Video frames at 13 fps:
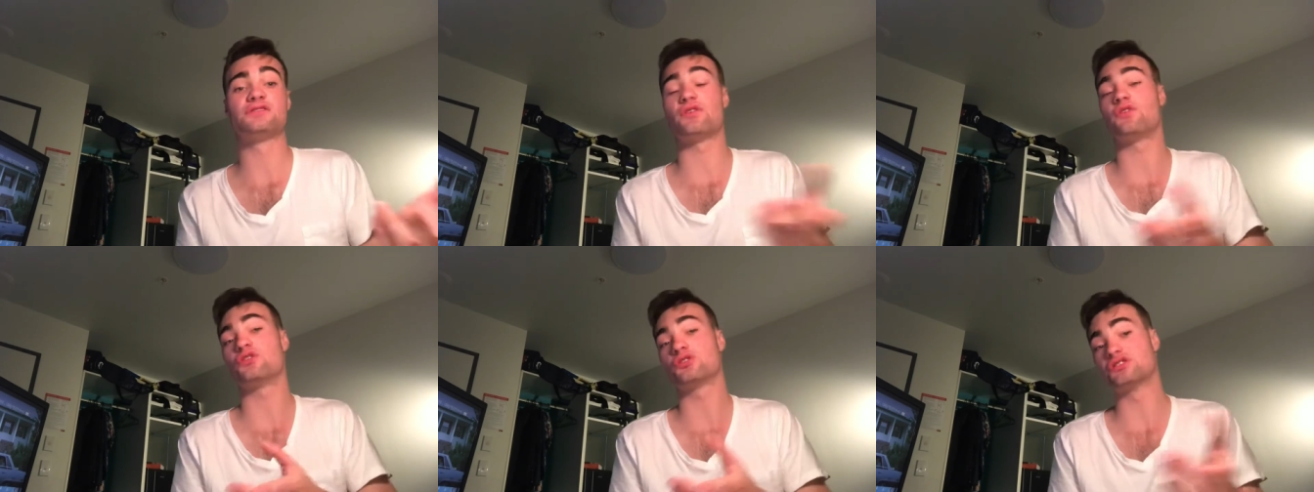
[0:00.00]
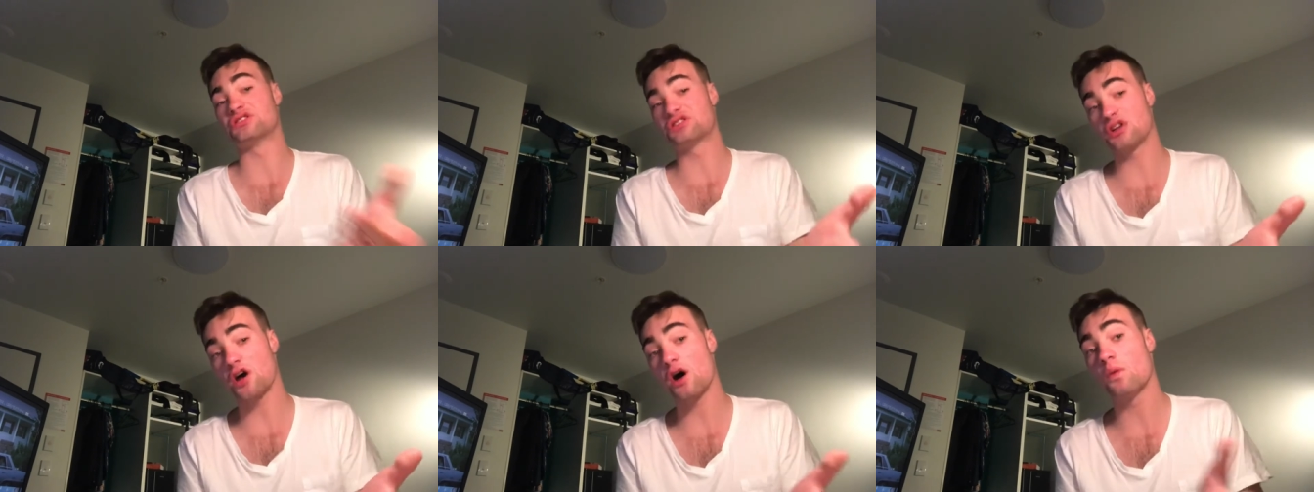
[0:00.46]
So you can
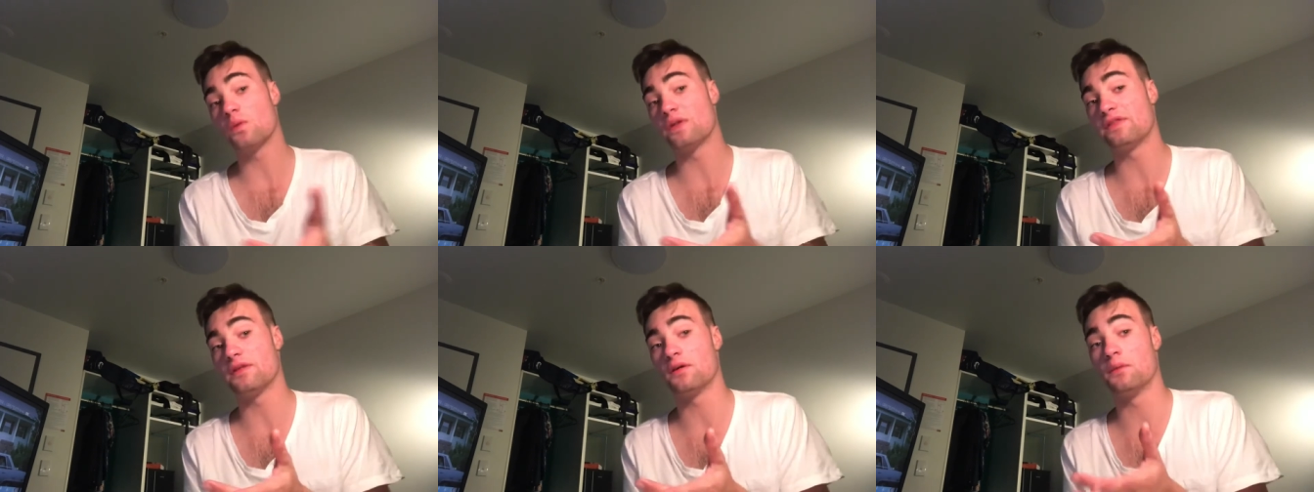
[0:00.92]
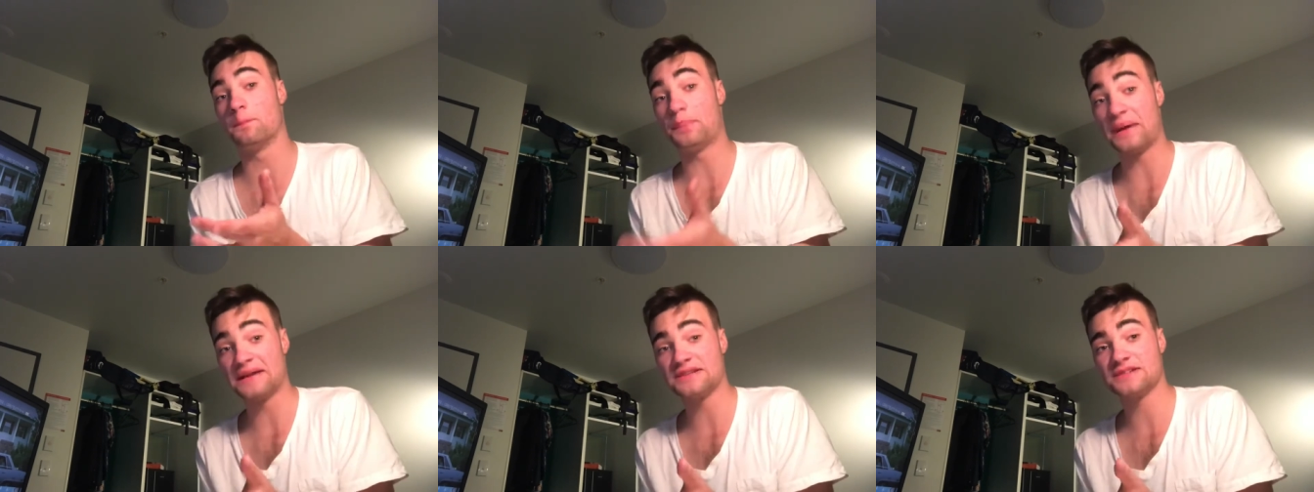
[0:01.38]
start with the
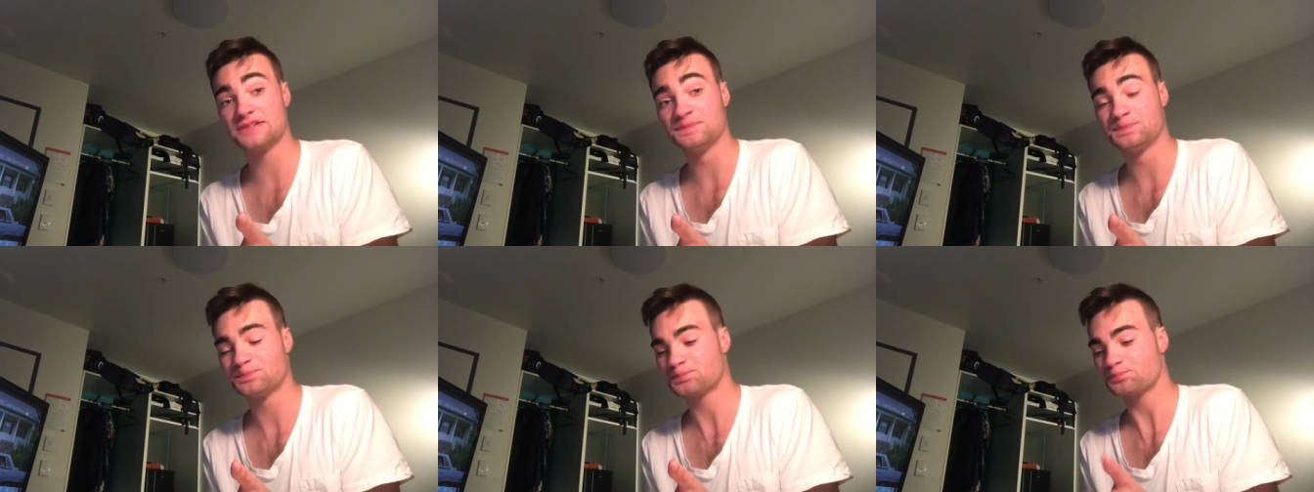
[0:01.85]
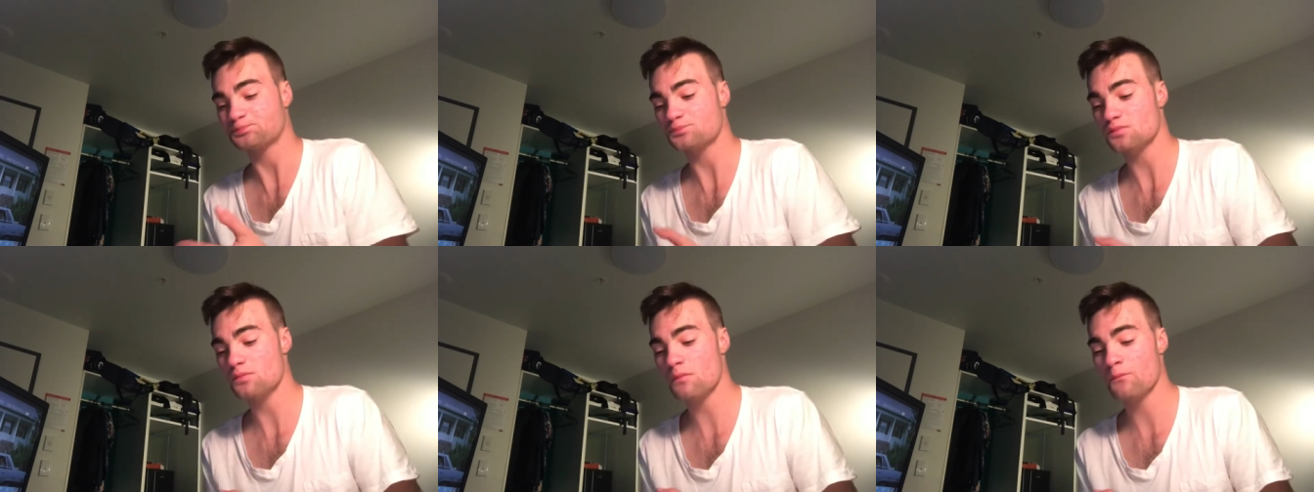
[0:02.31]
bass,
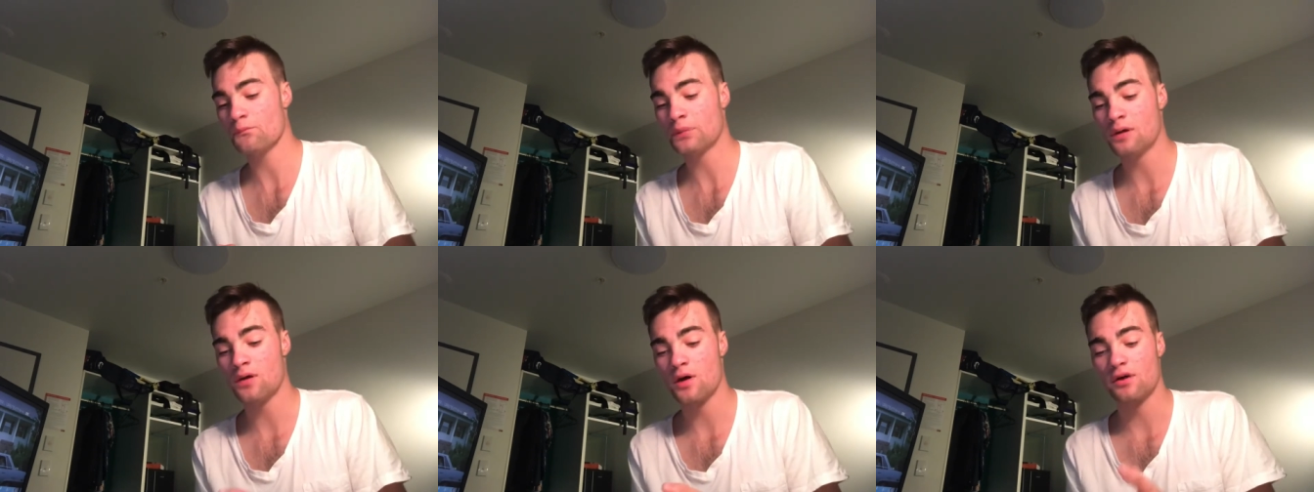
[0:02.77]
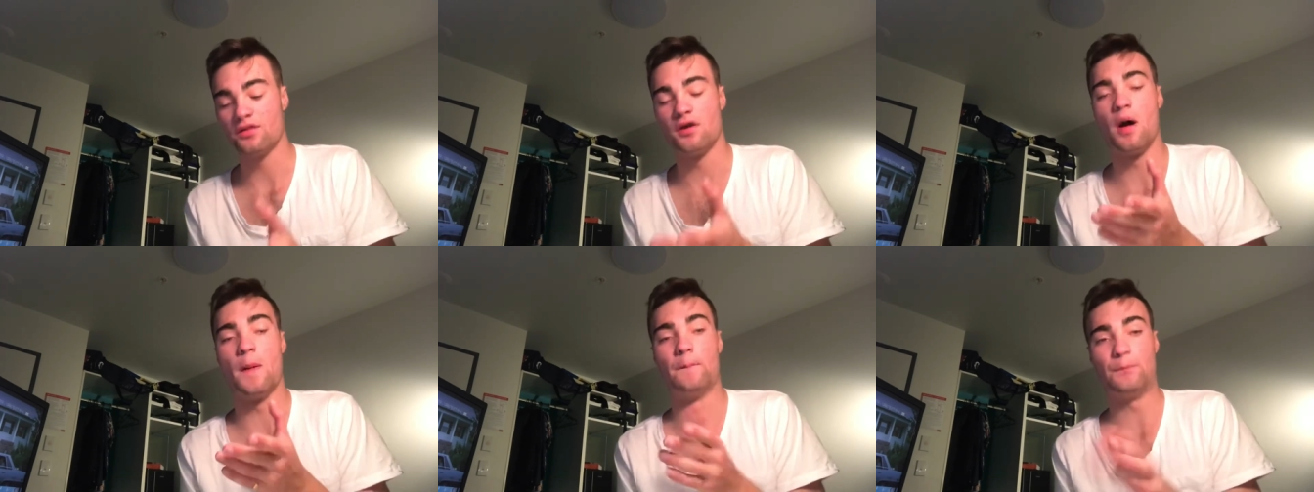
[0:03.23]

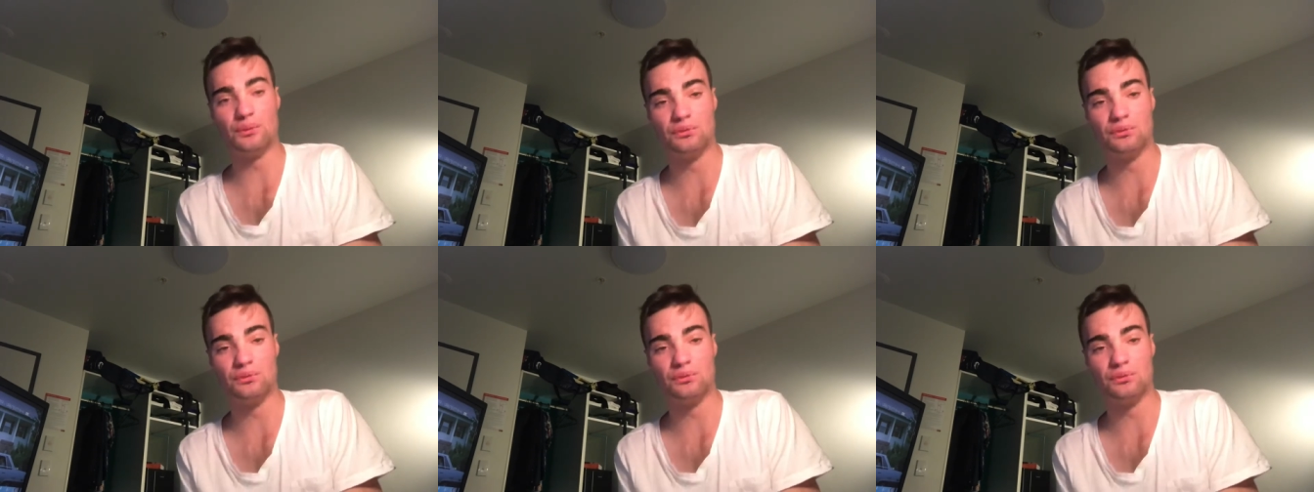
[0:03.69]
the